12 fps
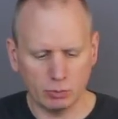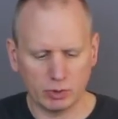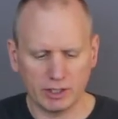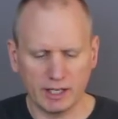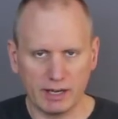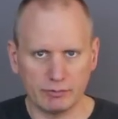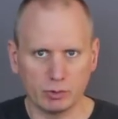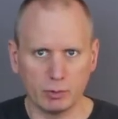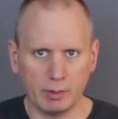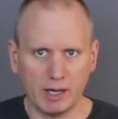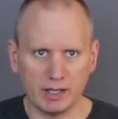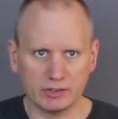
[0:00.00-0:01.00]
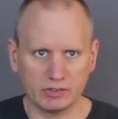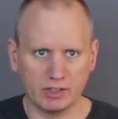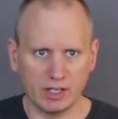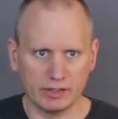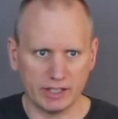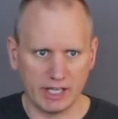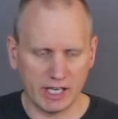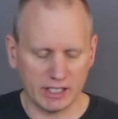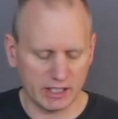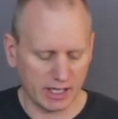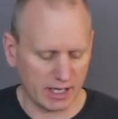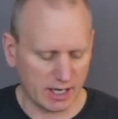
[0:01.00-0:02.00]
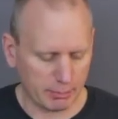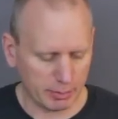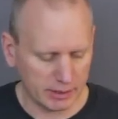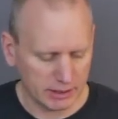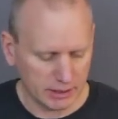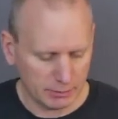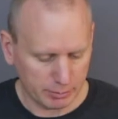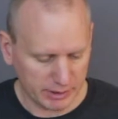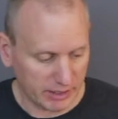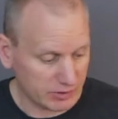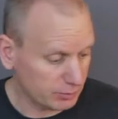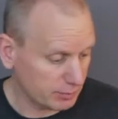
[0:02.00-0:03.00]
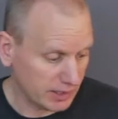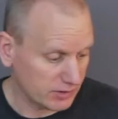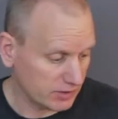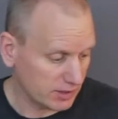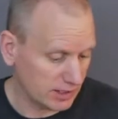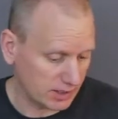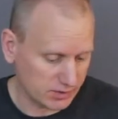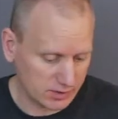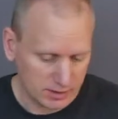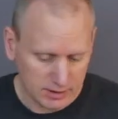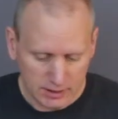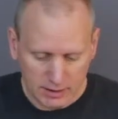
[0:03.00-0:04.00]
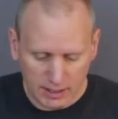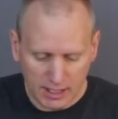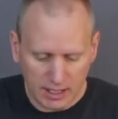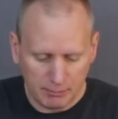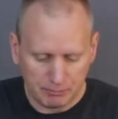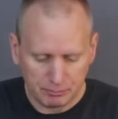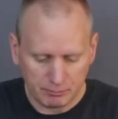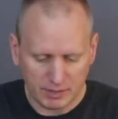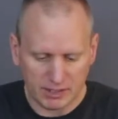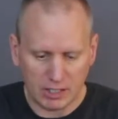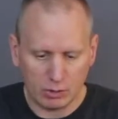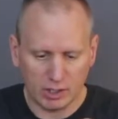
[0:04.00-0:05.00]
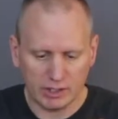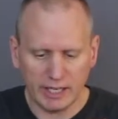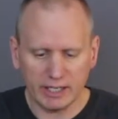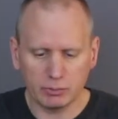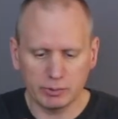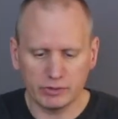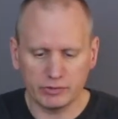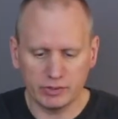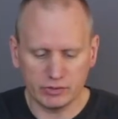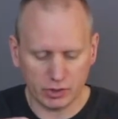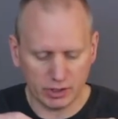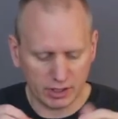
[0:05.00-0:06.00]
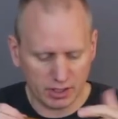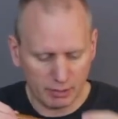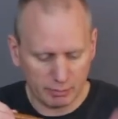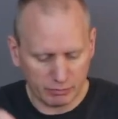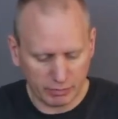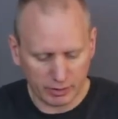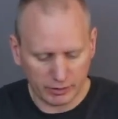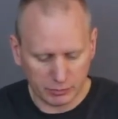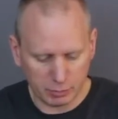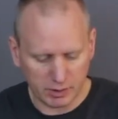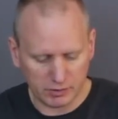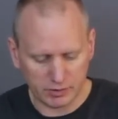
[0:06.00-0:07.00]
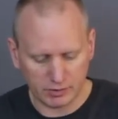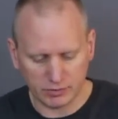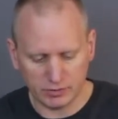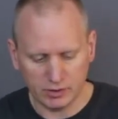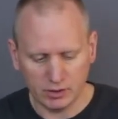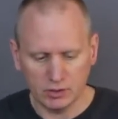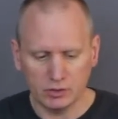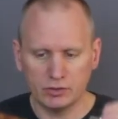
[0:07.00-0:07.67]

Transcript: We're going to have to epoxy on the end cap, but that's it. Now, a lot of reel seats are going to come in various pieces.